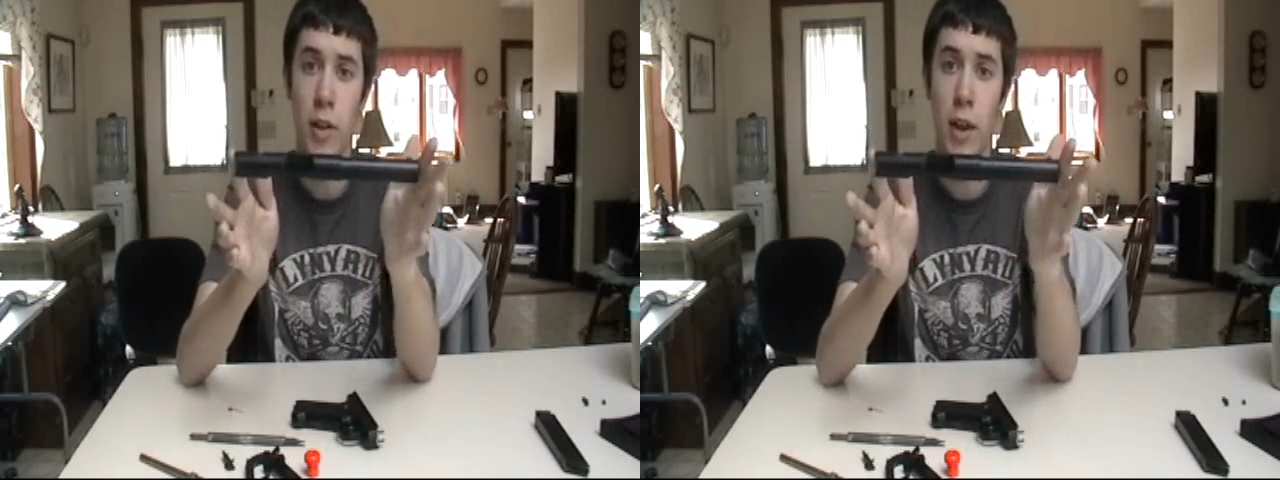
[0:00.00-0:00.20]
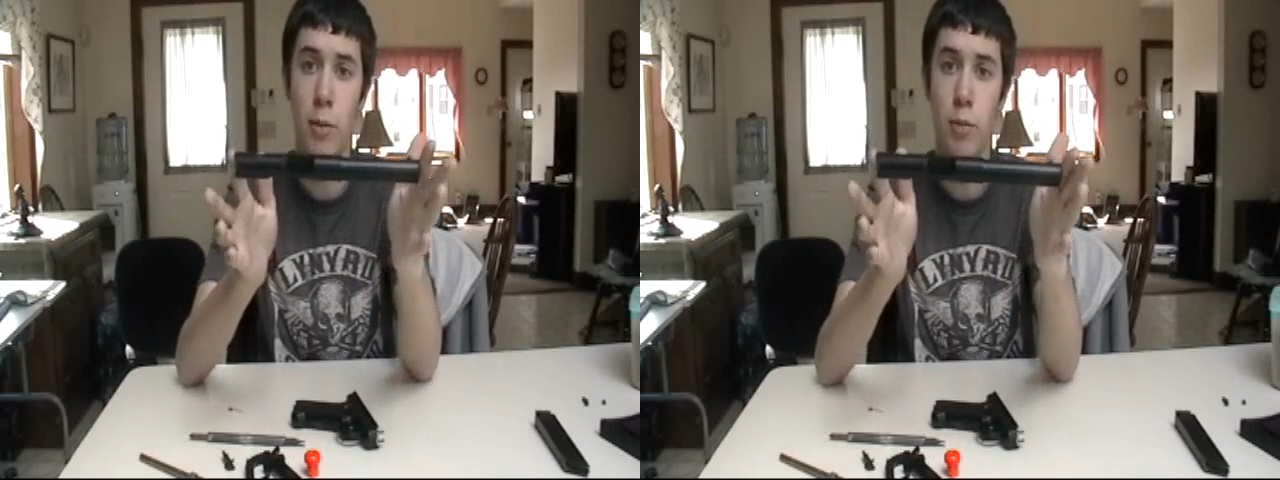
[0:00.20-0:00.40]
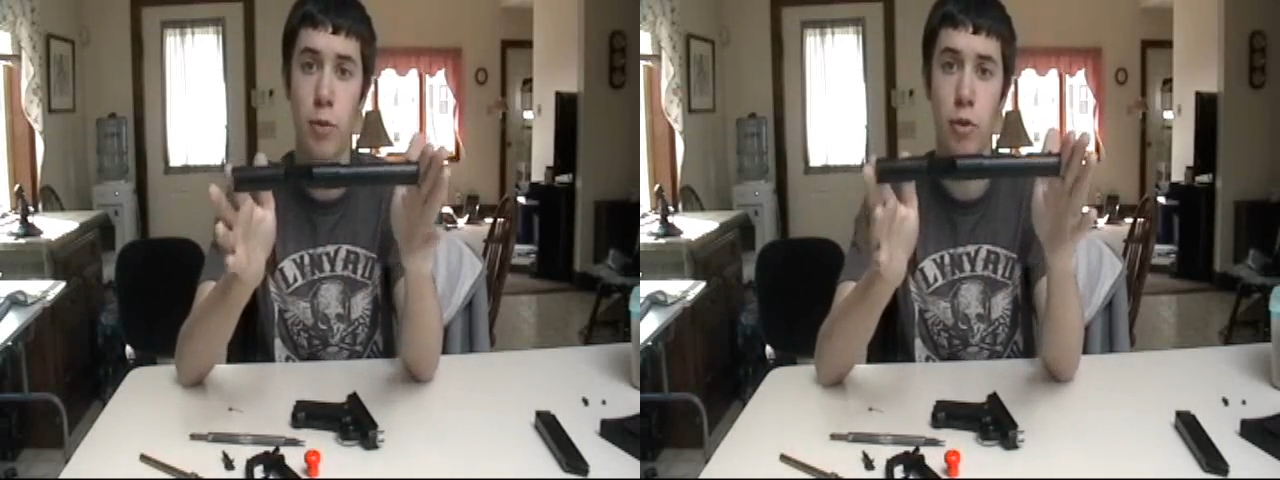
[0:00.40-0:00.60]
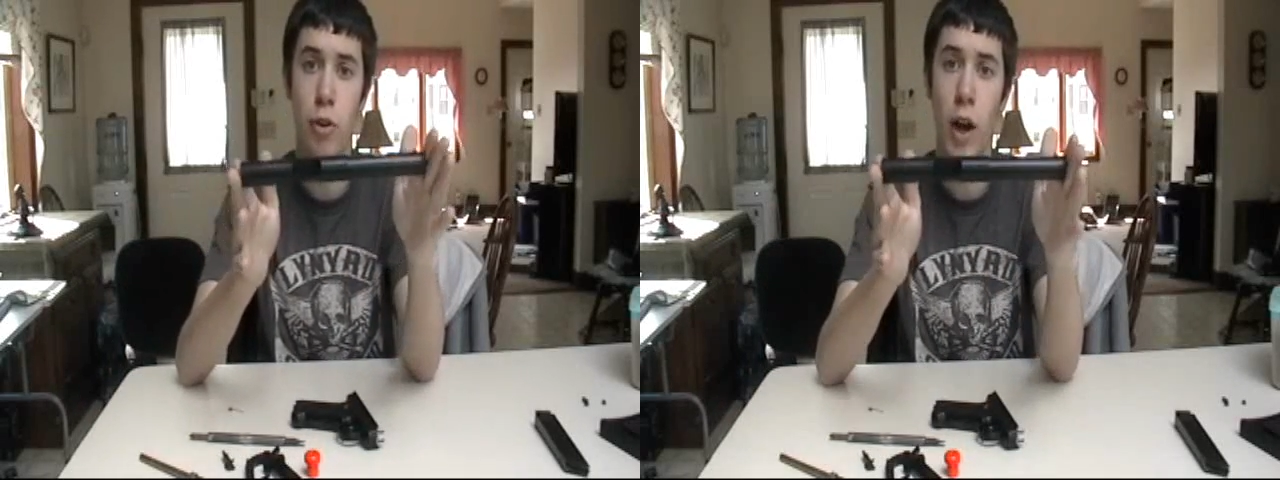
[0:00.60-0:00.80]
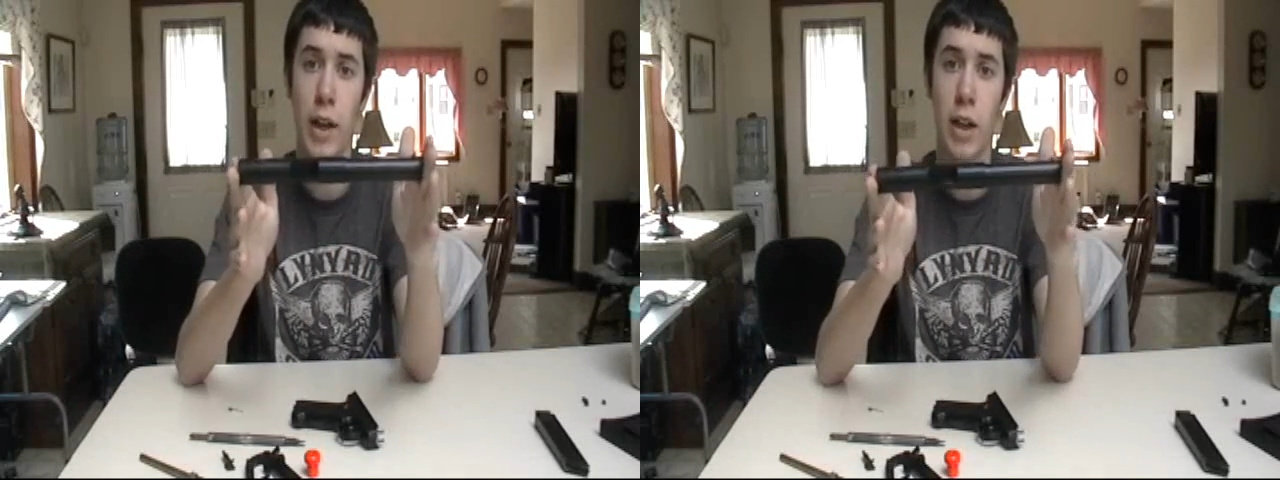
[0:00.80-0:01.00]
and then
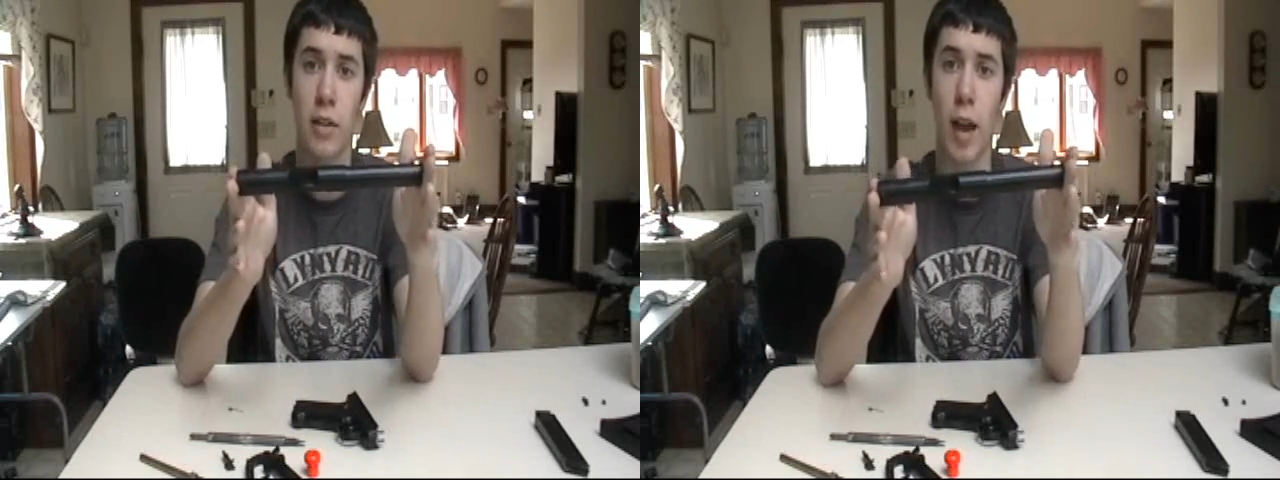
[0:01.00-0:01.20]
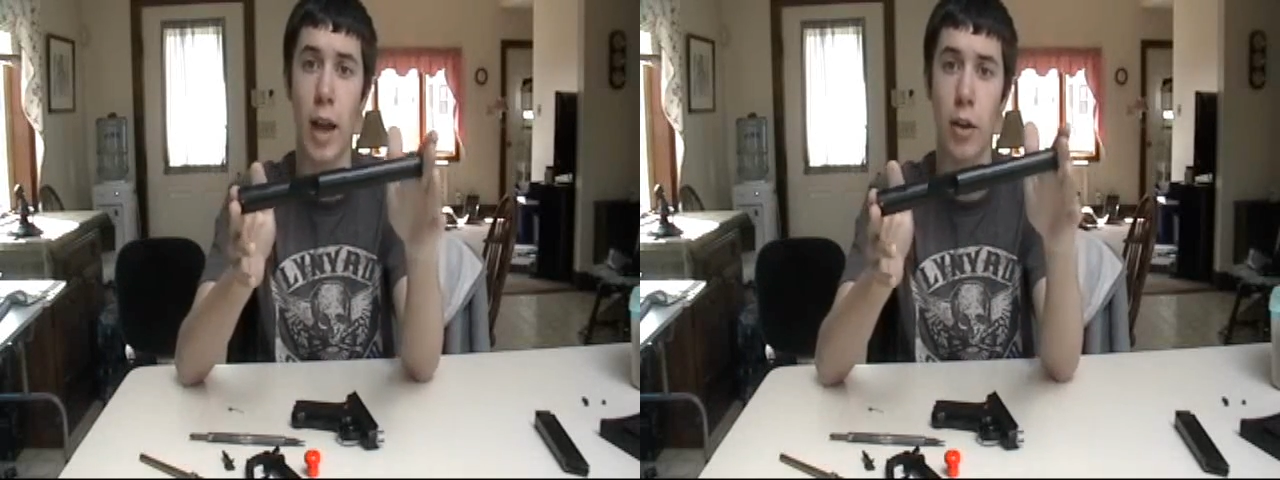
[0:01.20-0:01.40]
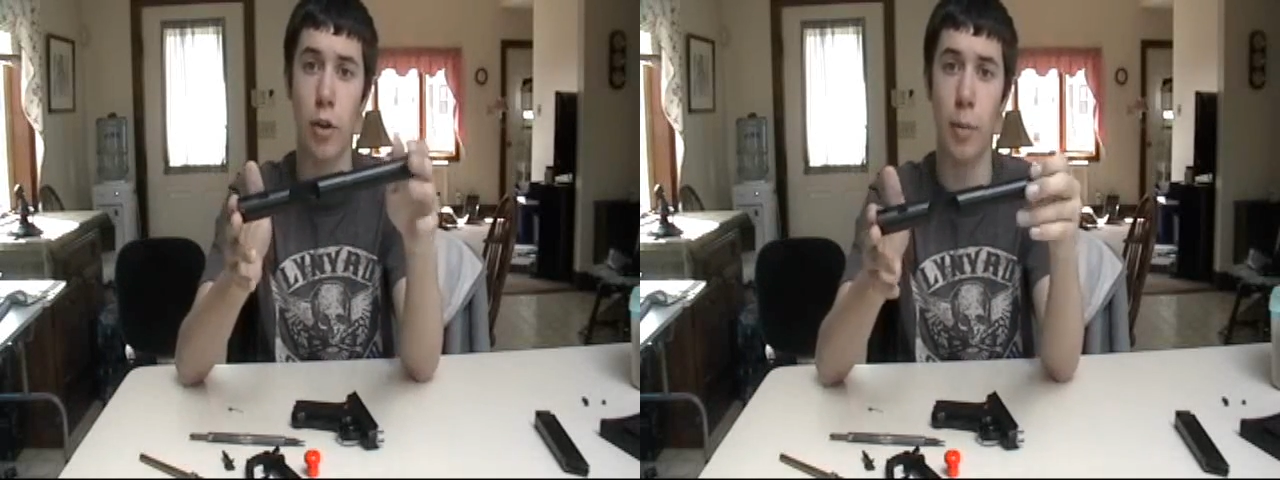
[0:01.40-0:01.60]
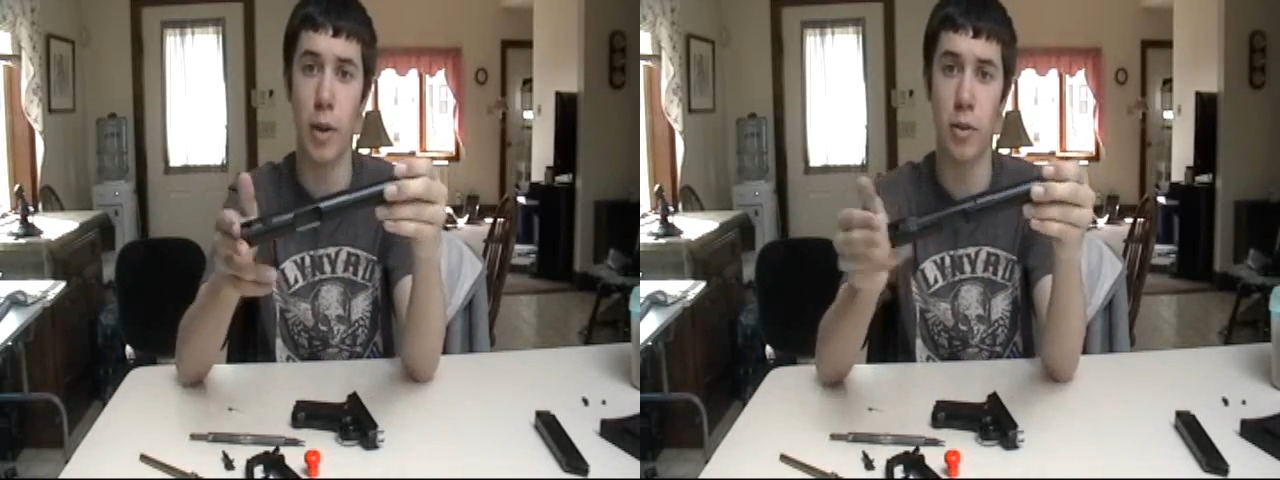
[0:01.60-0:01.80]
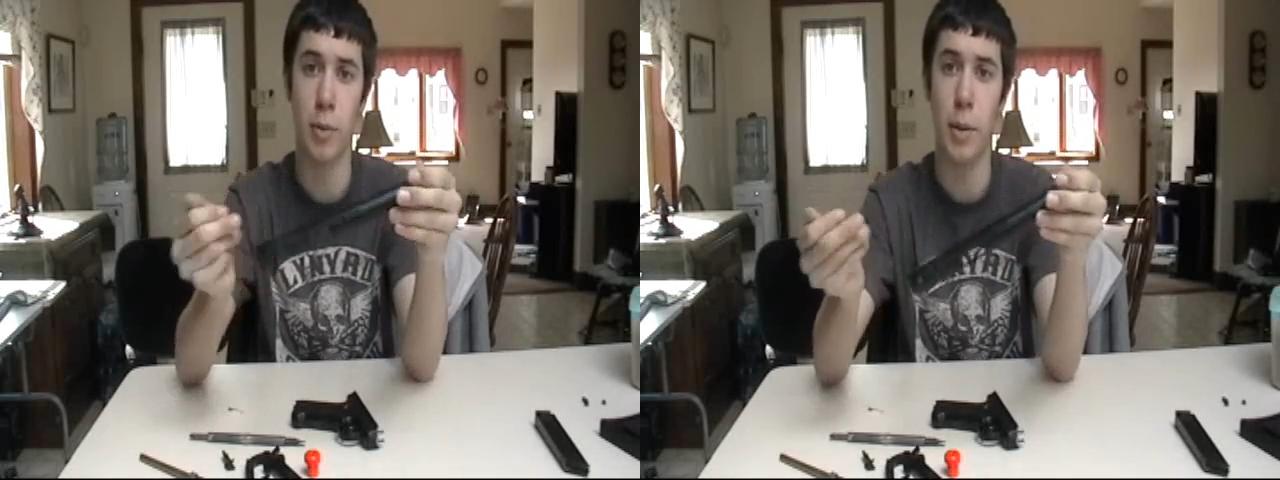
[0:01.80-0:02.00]
try not to handle it much.